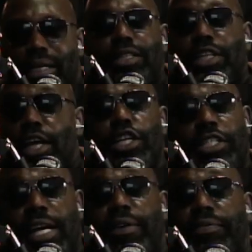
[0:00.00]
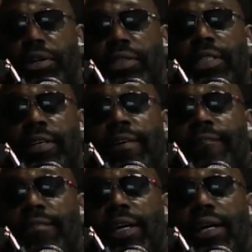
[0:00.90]
He said. He said it, folks. Yeah.
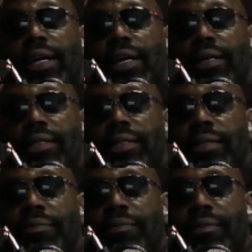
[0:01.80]
Uh, Thank you for